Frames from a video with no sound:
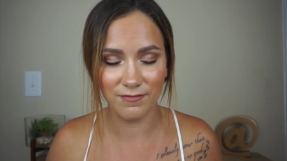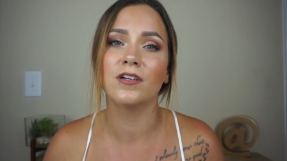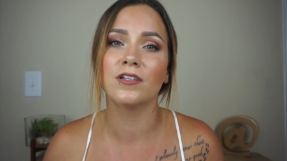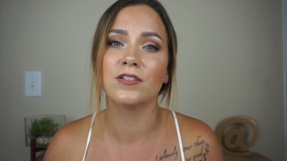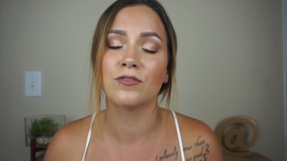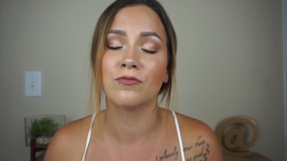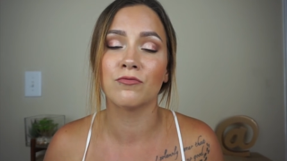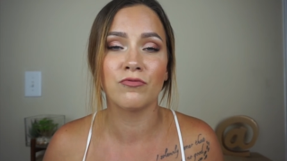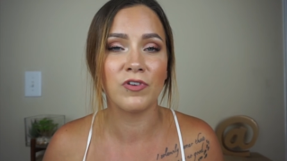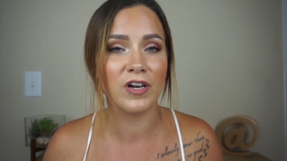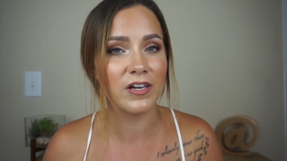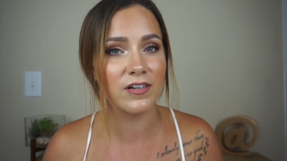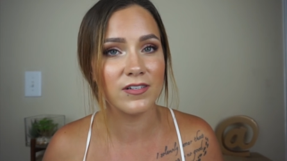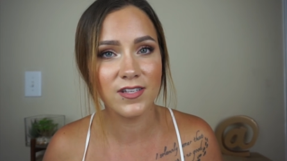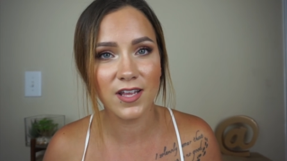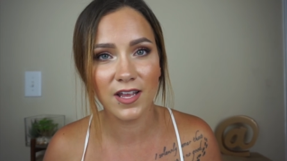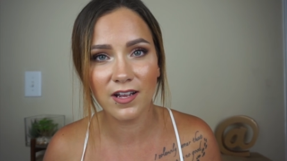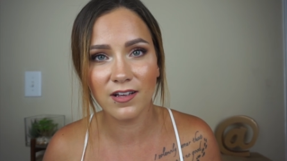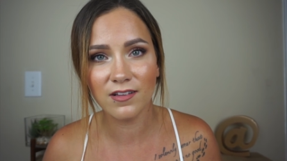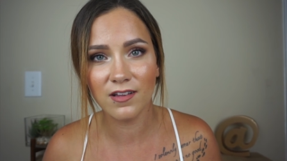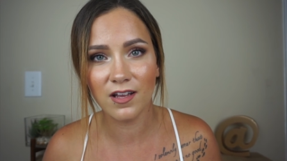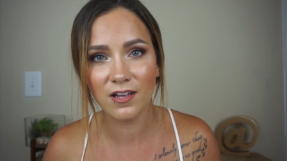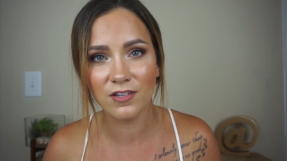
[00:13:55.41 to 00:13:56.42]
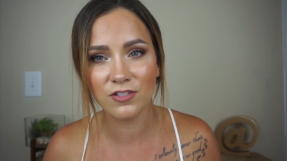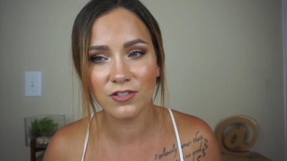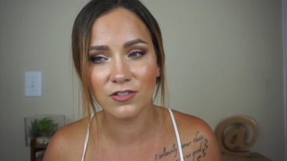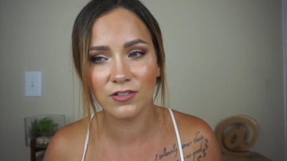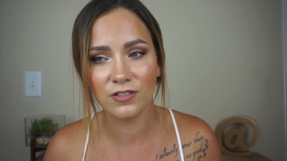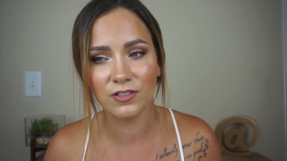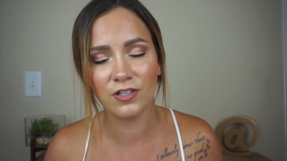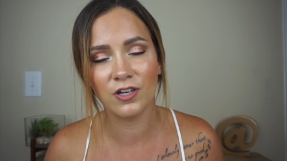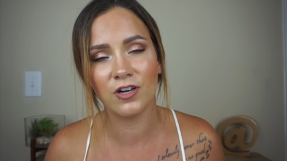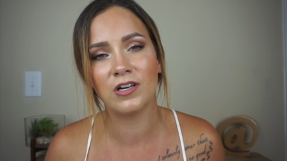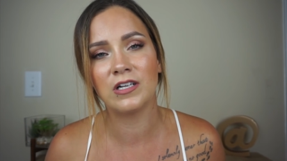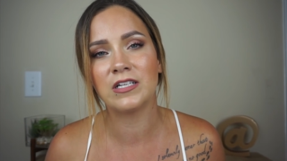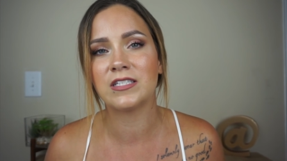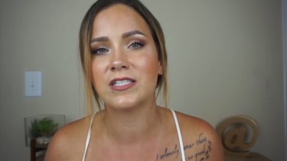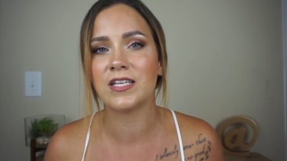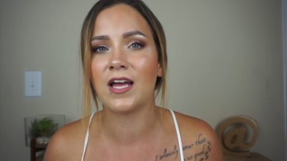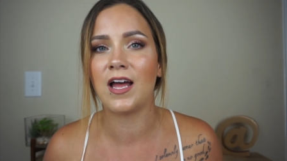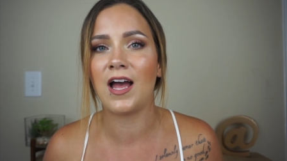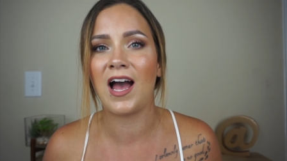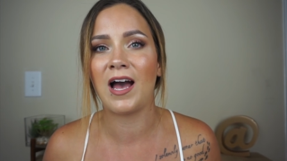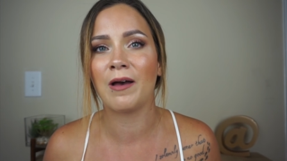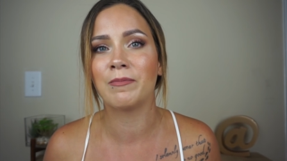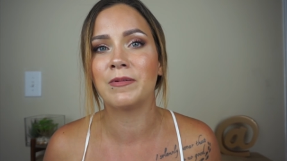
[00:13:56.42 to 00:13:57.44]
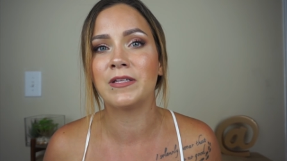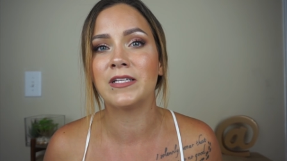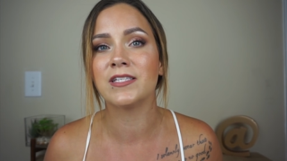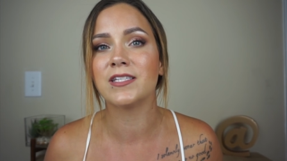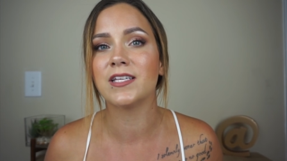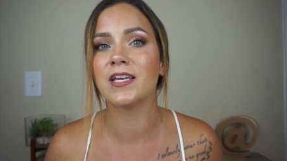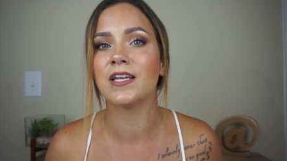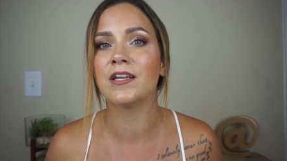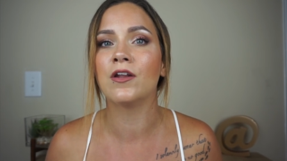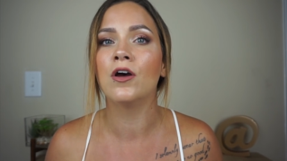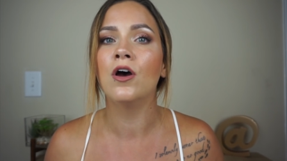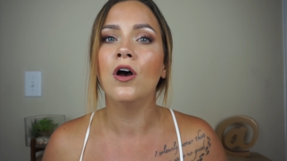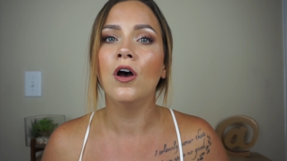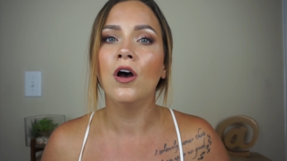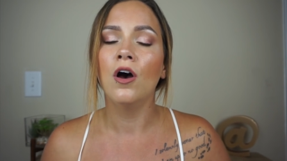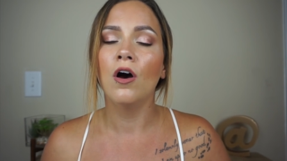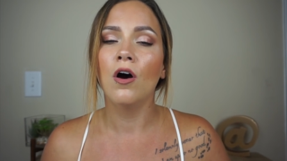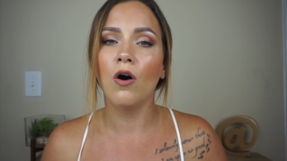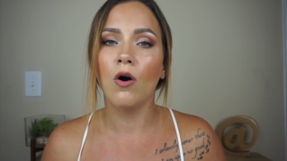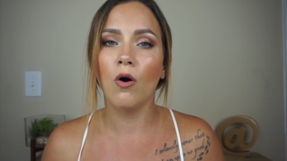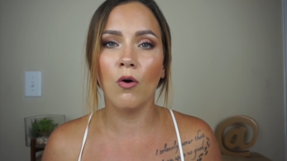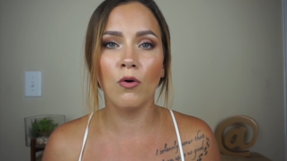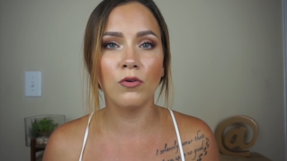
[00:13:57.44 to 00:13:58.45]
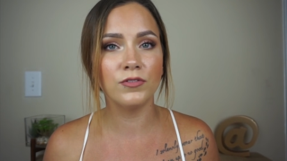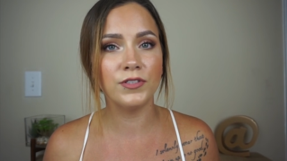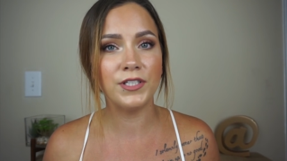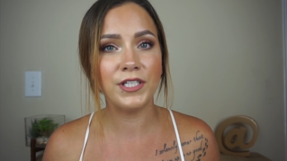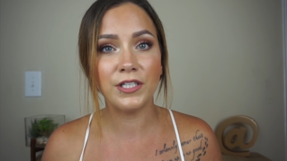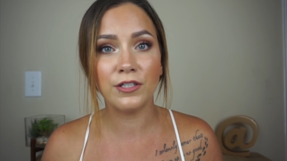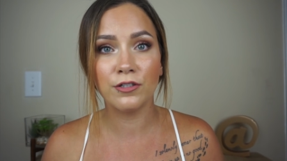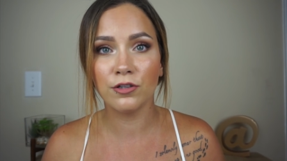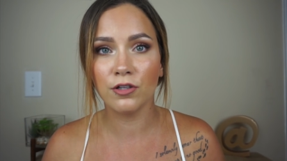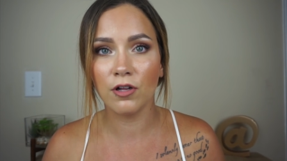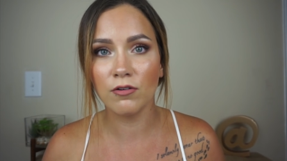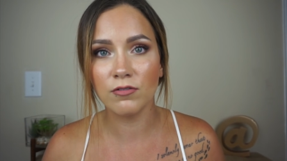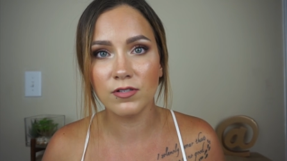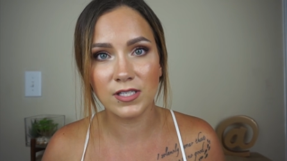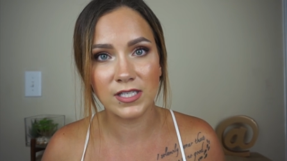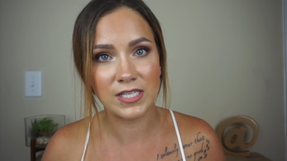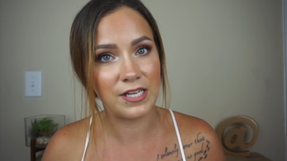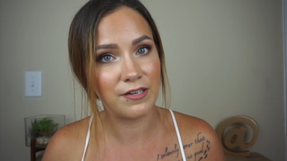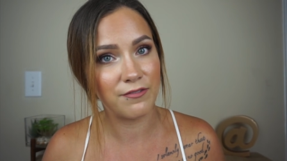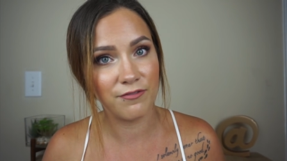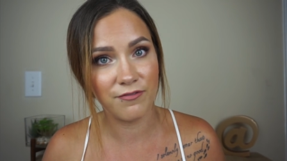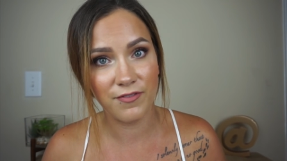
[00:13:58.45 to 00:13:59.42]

It's a rare psychological occurrence that happens in only close-knit